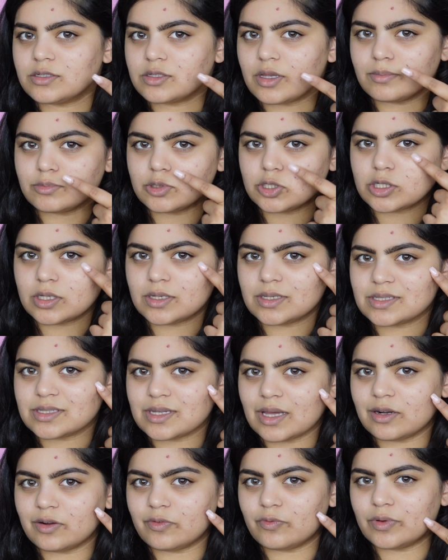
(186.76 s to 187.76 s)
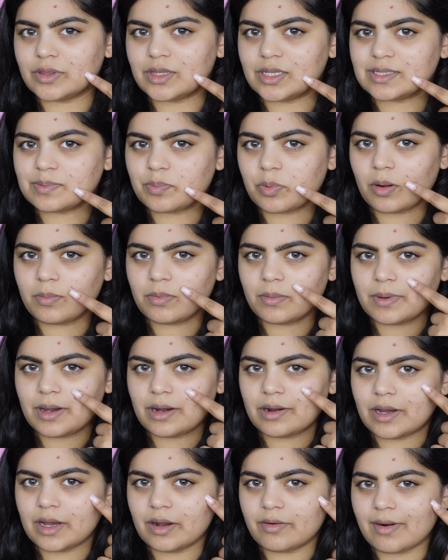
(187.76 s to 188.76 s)
So I'm just going to start off with this problem
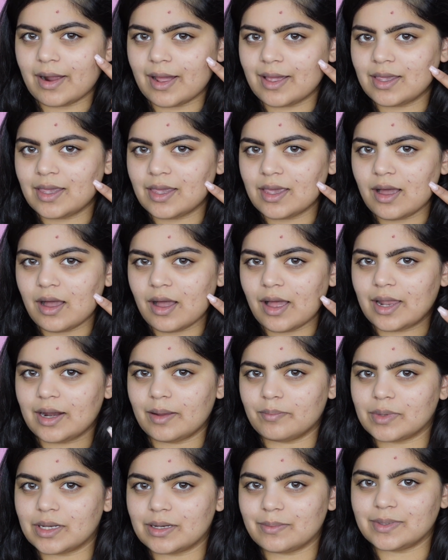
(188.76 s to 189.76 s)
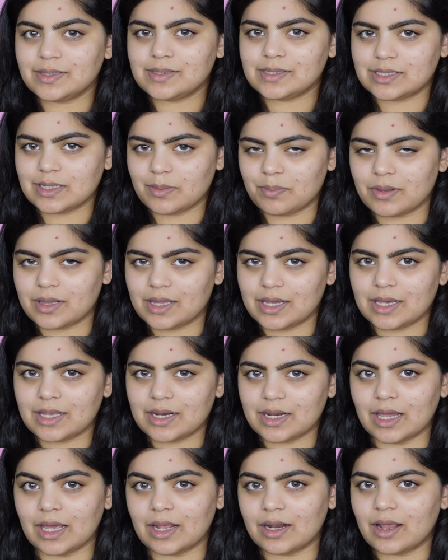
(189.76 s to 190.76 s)
area right here and I'm going to be stippling
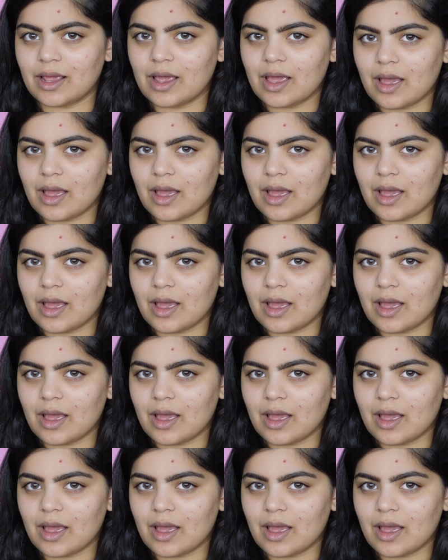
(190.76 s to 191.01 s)
it in.